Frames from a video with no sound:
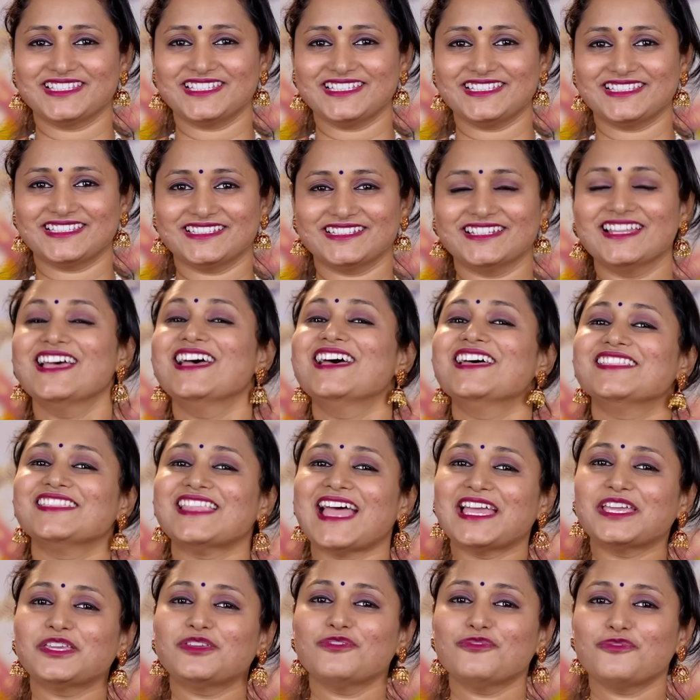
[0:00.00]
season.
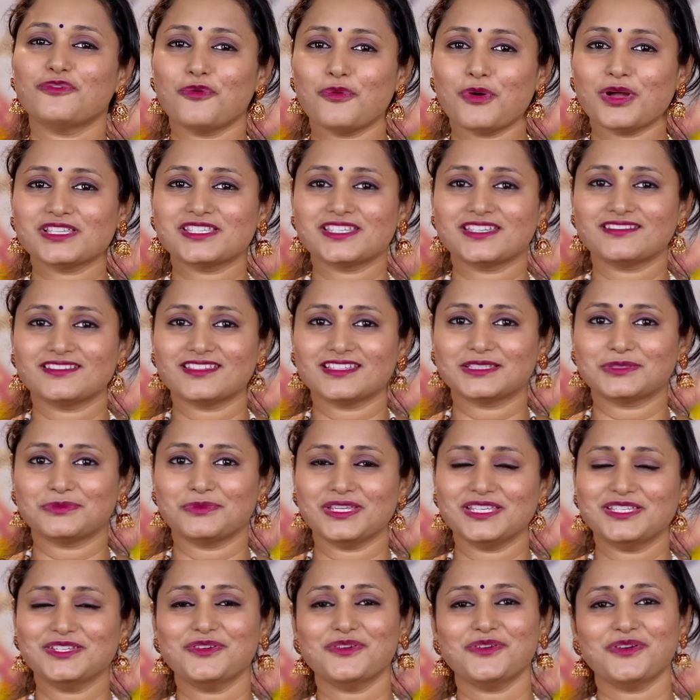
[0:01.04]
Thank you for watching this
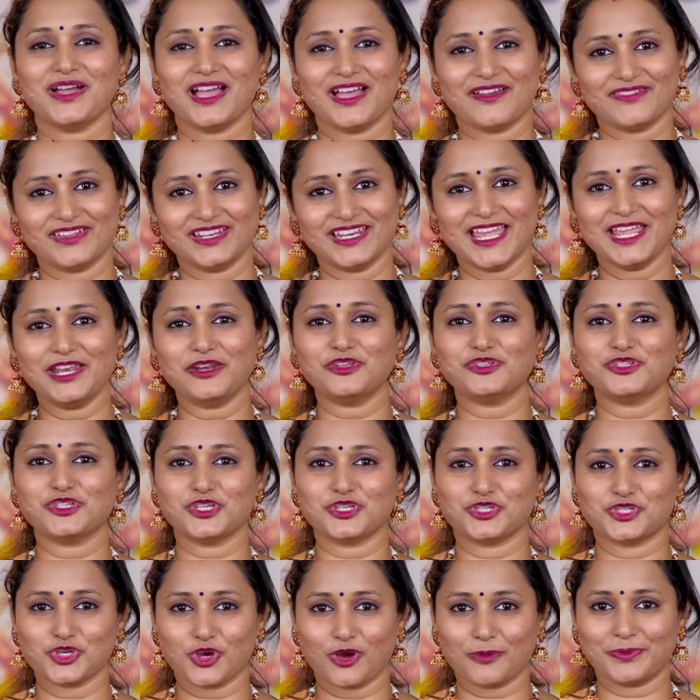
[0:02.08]
video. Have an enriching
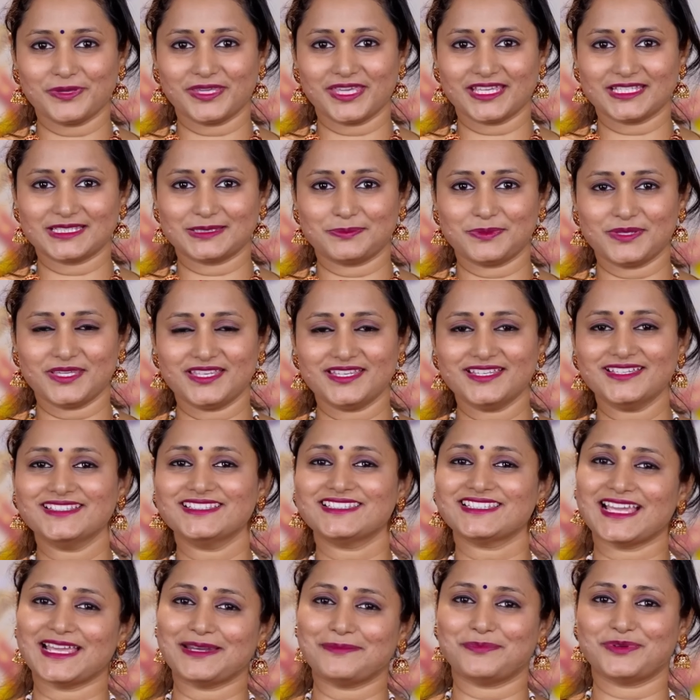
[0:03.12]
shopping experience at